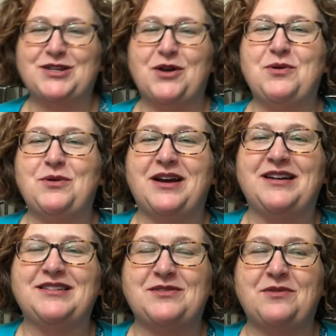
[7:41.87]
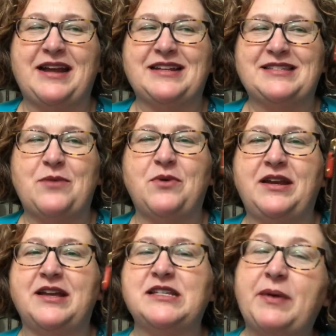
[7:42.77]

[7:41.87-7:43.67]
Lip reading: so I can say what it is.